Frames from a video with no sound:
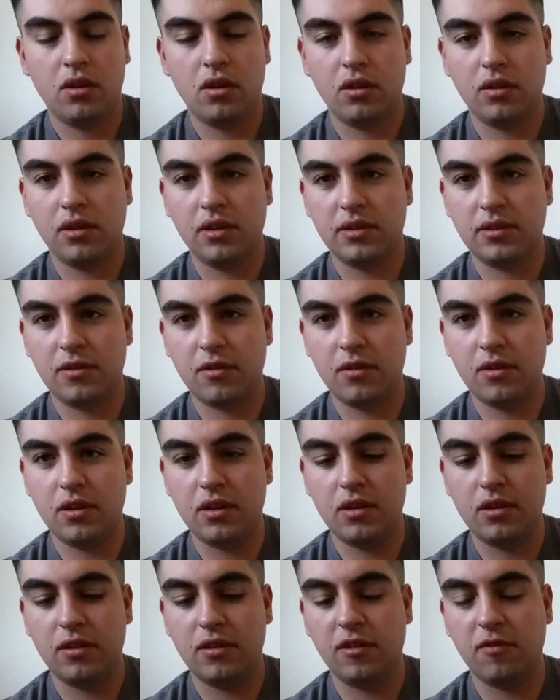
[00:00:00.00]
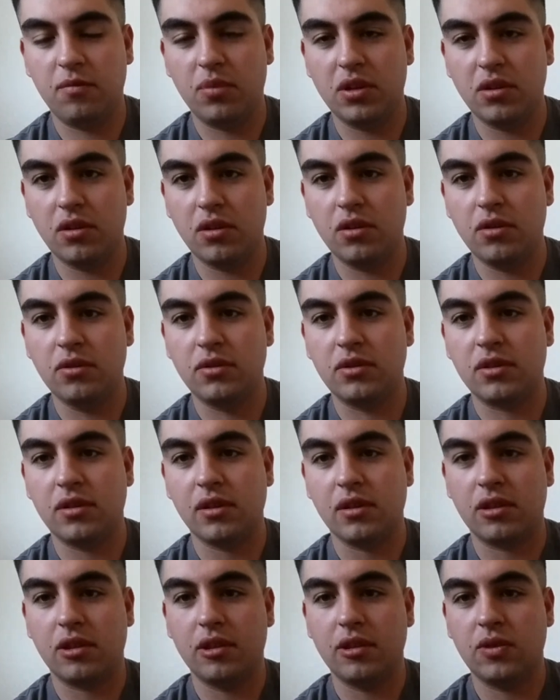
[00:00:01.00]
Unless they've been used,
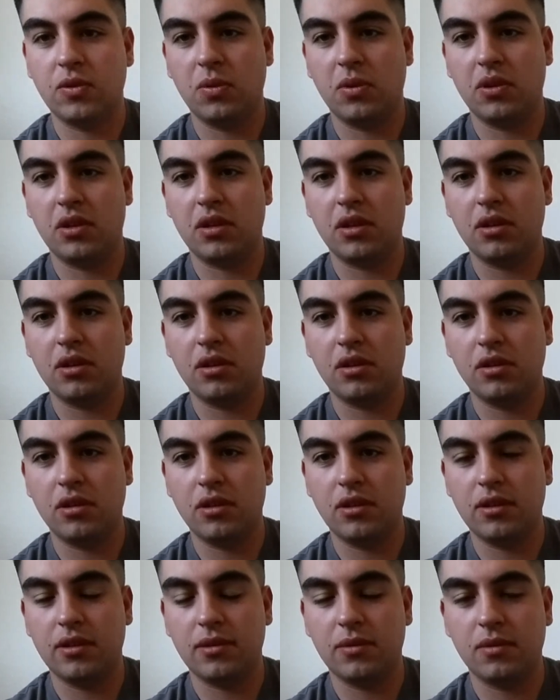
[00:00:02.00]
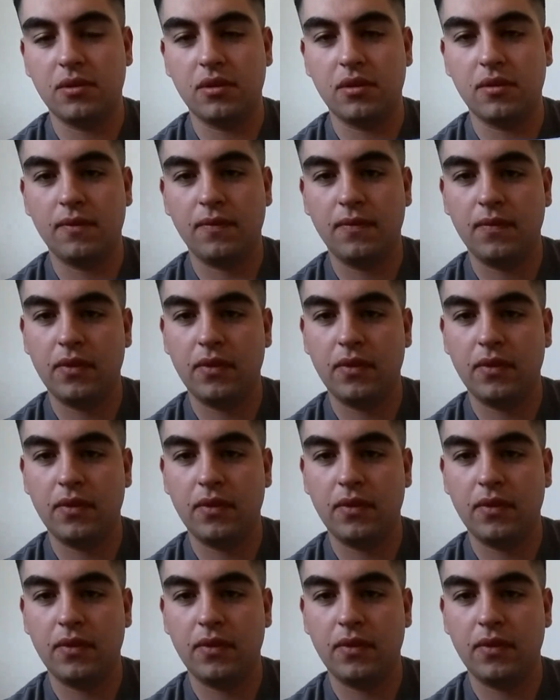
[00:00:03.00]
like this one, I gotta clean this one.